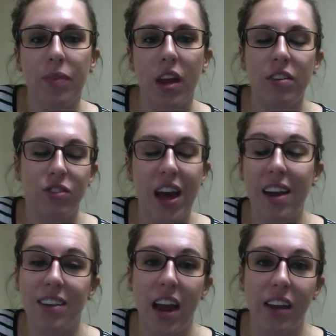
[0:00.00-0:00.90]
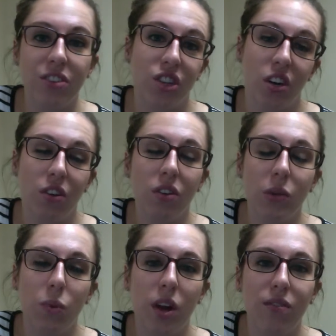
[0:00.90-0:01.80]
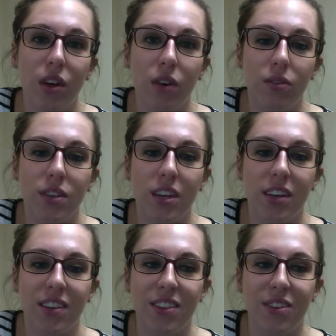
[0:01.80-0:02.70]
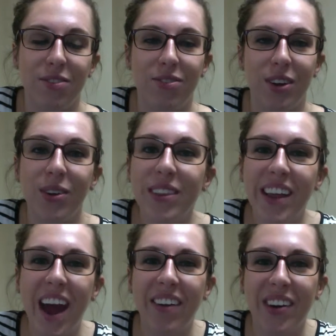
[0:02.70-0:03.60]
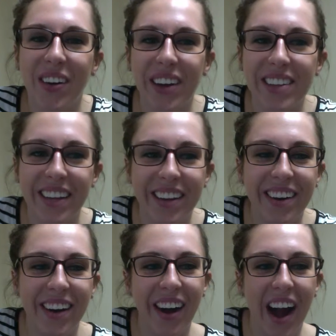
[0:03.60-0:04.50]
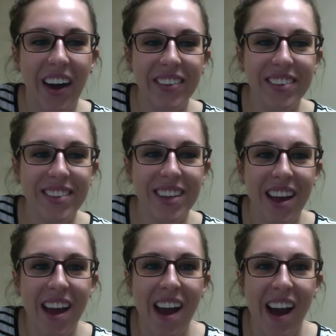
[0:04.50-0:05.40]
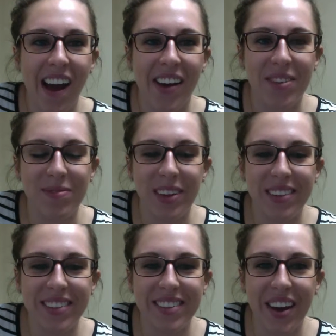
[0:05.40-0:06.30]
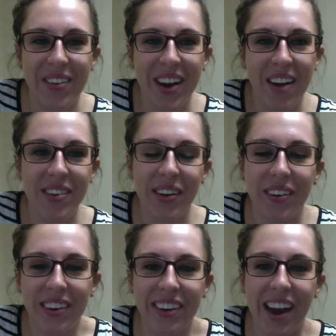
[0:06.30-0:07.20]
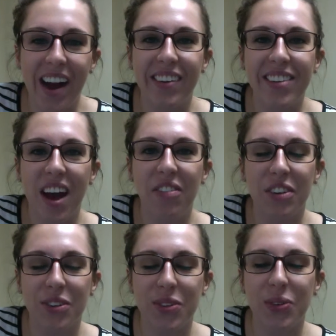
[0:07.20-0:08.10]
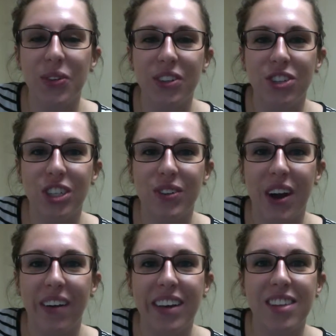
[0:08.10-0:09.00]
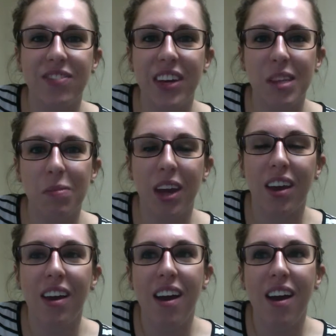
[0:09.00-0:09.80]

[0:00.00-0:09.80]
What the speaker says: and that day in general. And one of those is the food that I would always eat at her house. Um, so when I would go to her house after school, she would always fix me